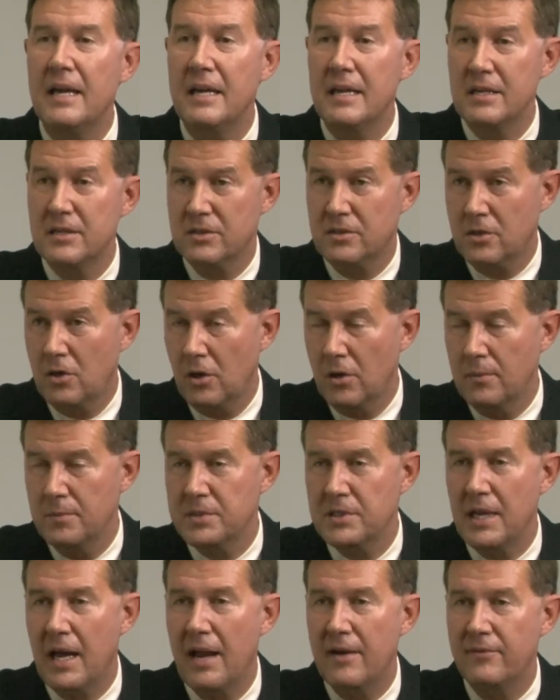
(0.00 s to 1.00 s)
is
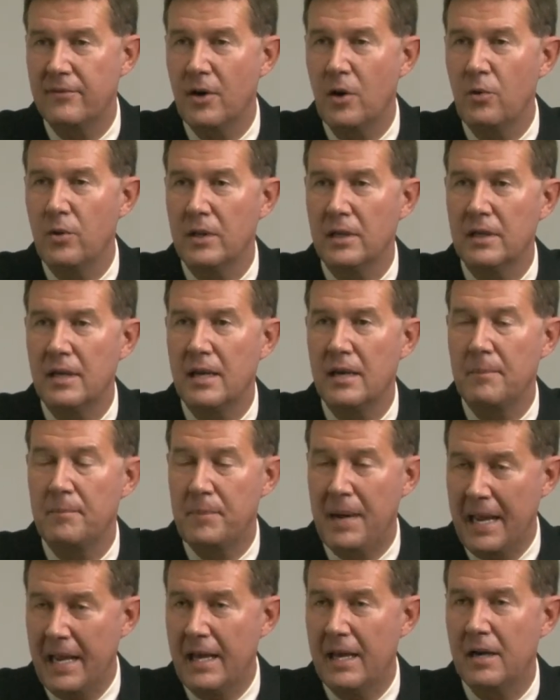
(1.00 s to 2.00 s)
curbside voting and a
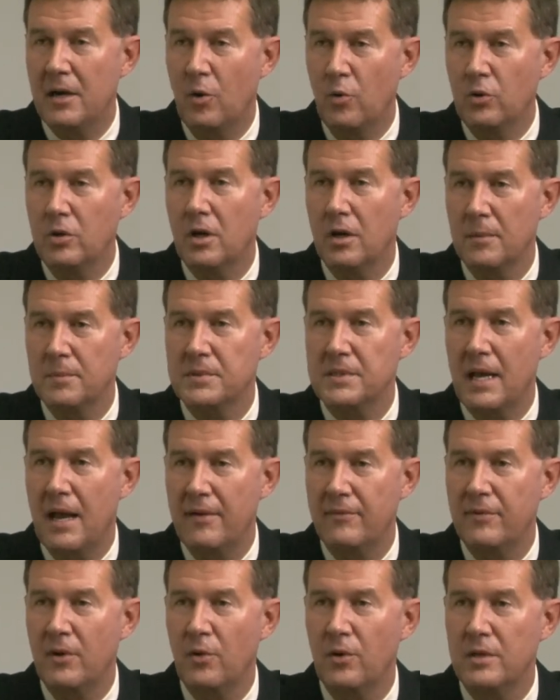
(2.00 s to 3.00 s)
ban on
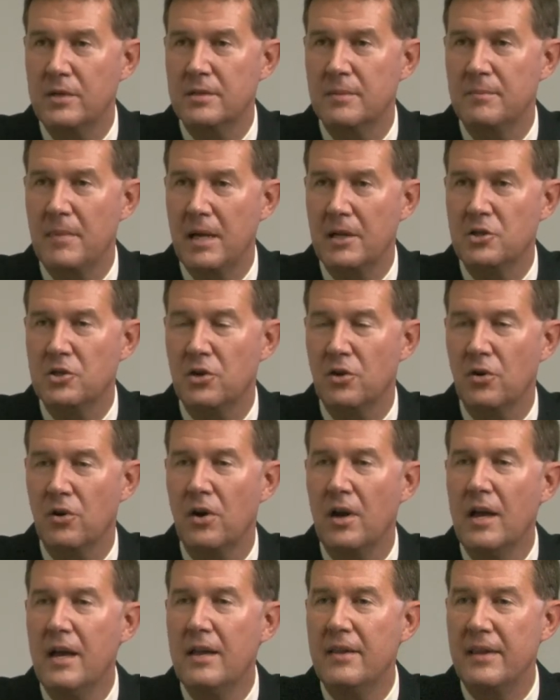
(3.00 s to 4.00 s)
curbside voting to make sure
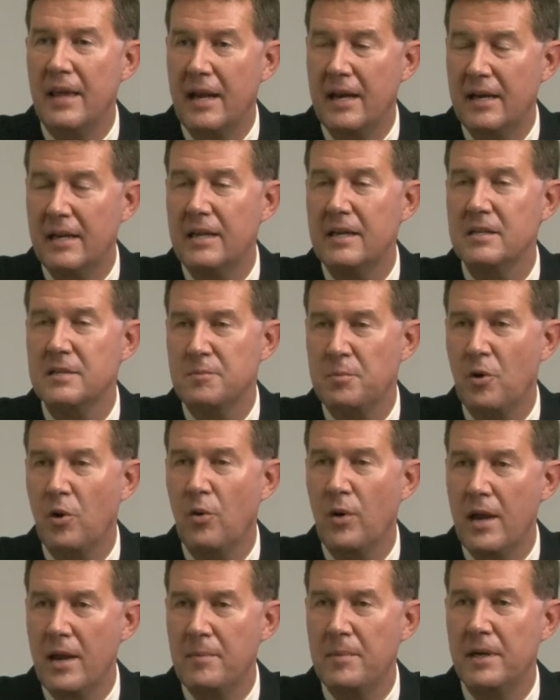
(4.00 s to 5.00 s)
that it is
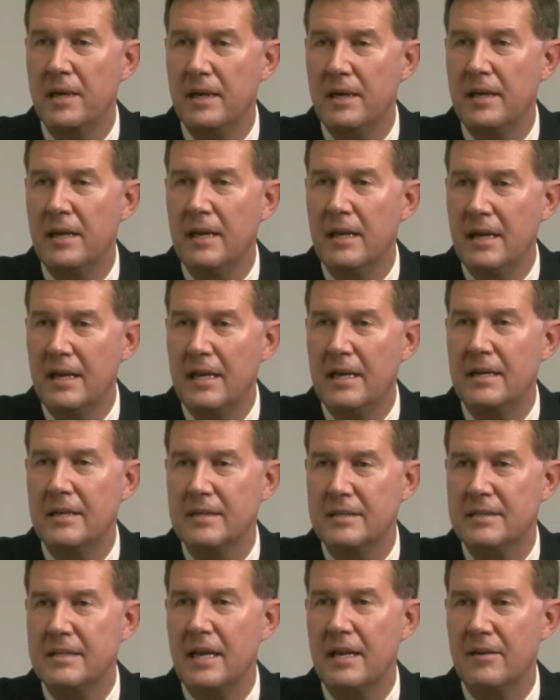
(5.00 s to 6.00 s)
prohibited in
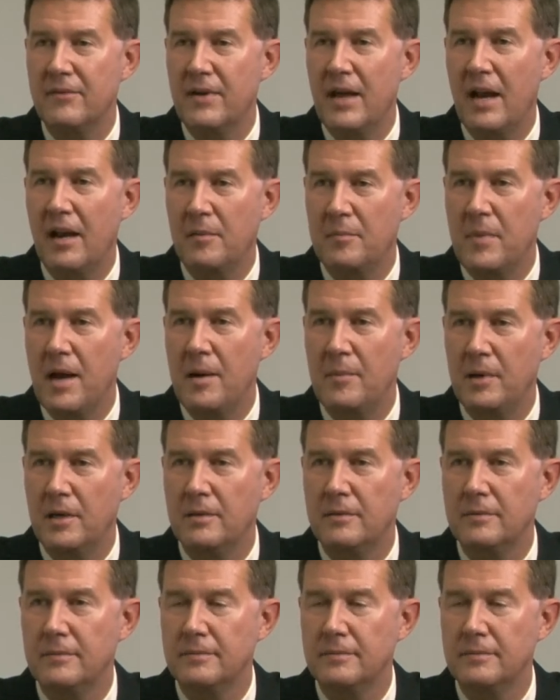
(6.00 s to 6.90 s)
the state of Alabama.